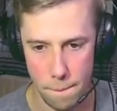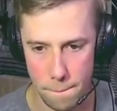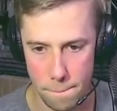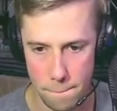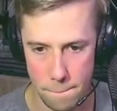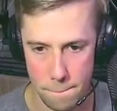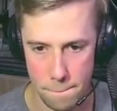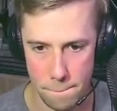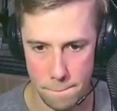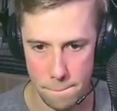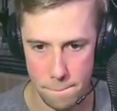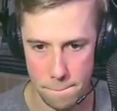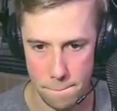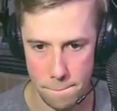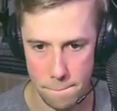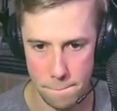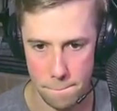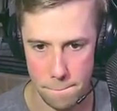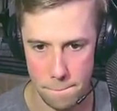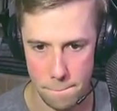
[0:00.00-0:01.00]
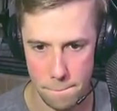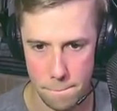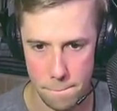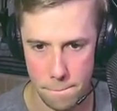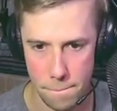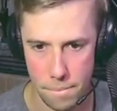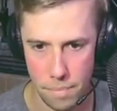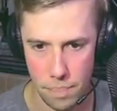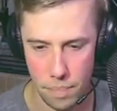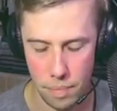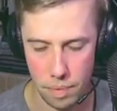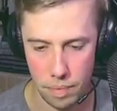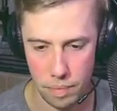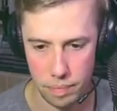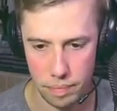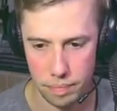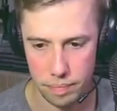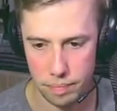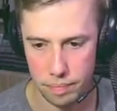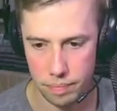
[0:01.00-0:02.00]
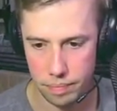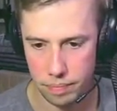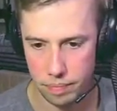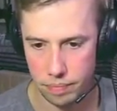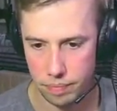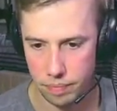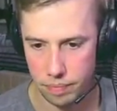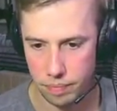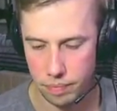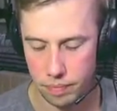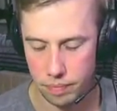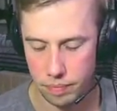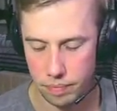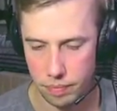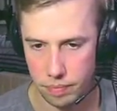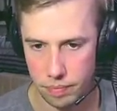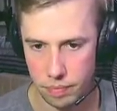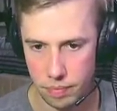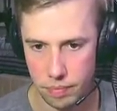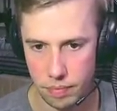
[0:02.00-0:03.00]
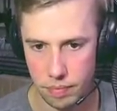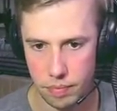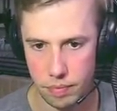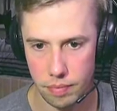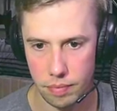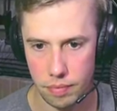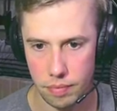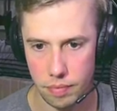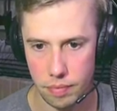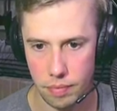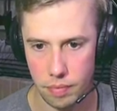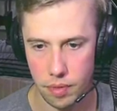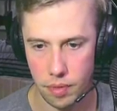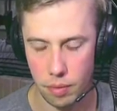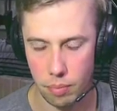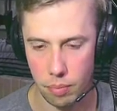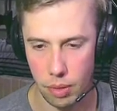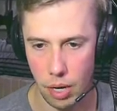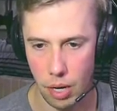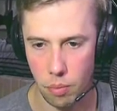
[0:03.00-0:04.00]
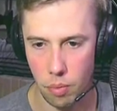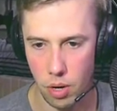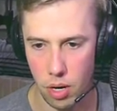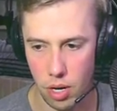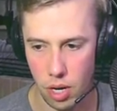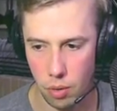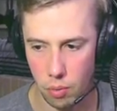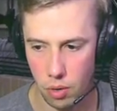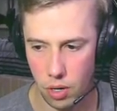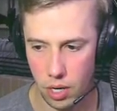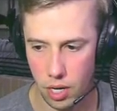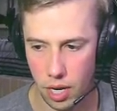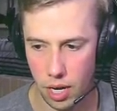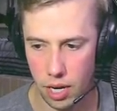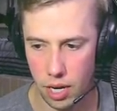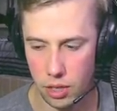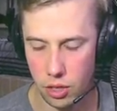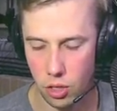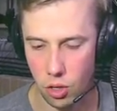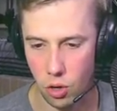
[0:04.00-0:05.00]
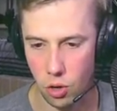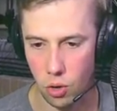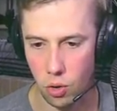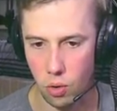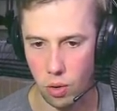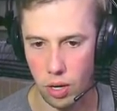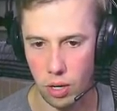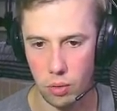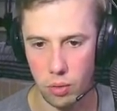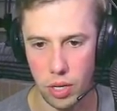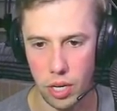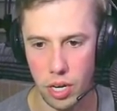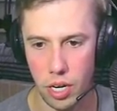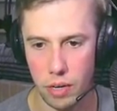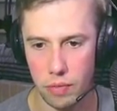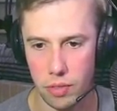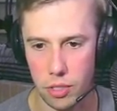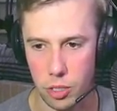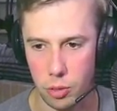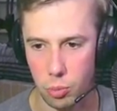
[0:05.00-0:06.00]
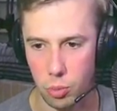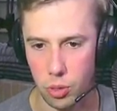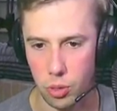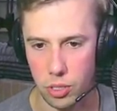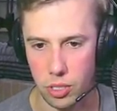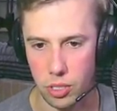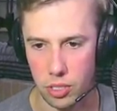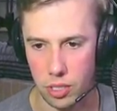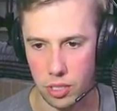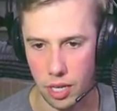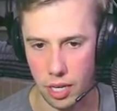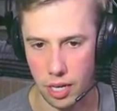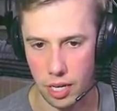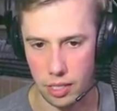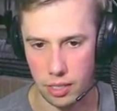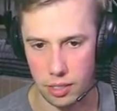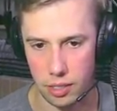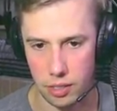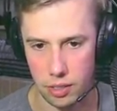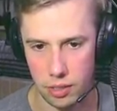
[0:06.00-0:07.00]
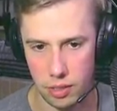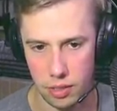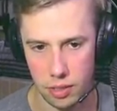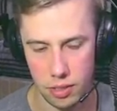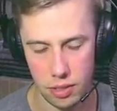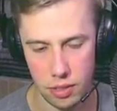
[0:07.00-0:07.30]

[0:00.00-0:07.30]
Hmm. These ivy-like plants are blocking the way. But I wanna I wanna cut it though. I don't care if there's a poisonous gas.